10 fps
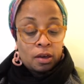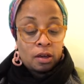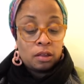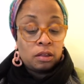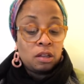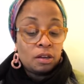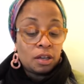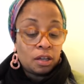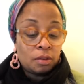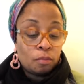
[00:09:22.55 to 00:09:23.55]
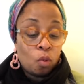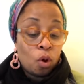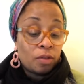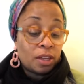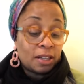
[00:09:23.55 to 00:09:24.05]
looking more
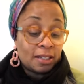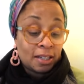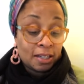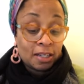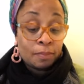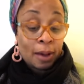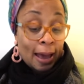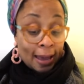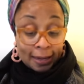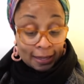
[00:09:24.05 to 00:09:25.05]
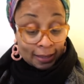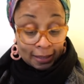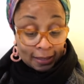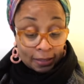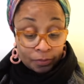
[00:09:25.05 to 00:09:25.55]
than intending to buy
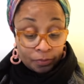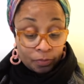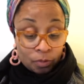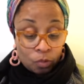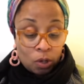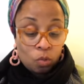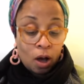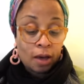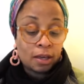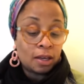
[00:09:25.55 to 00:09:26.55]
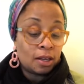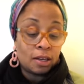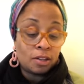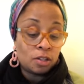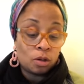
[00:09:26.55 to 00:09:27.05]
anything. We'd walk in any
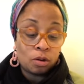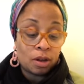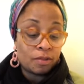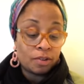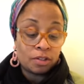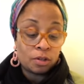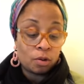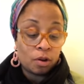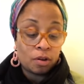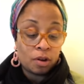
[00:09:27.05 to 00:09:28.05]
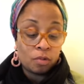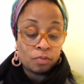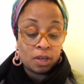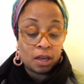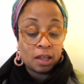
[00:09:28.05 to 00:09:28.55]
store, every store, and it would
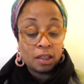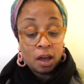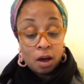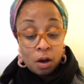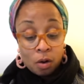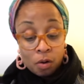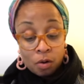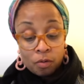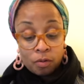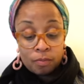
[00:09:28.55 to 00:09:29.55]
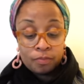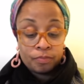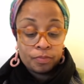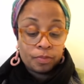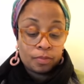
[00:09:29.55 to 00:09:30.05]
be a hello.
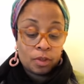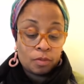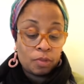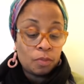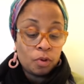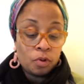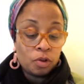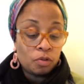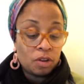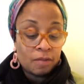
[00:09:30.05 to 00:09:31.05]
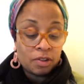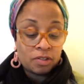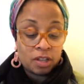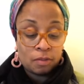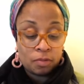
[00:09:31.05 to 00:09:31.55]
People who you'd never
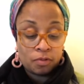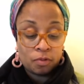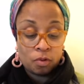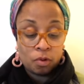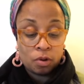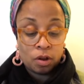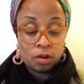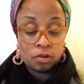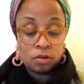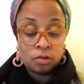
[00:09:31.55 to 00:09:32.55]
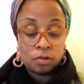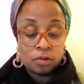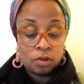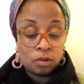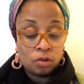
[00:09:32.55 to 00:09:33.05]
seen before and knew,
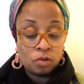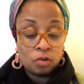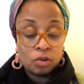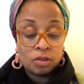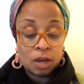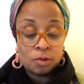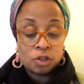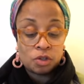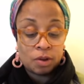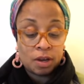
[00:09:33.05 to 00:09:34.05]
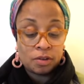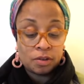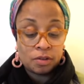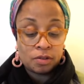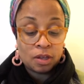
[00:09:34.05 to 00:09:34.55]
you knew that they were
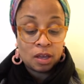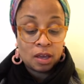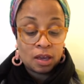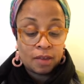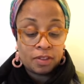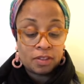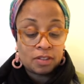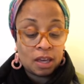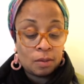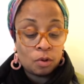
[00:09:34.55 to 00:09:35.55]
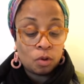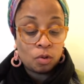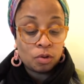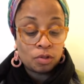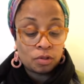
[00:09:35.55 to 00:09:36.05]
strangers and the same
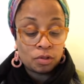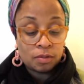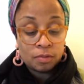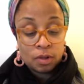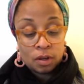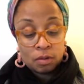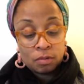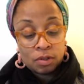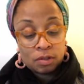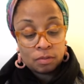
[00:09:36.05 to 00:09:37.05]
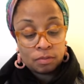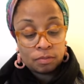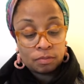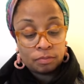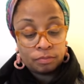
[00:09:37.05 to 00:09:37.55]
cordials was
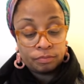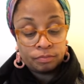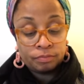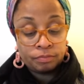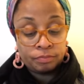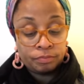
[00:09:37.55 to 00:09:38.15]
mm,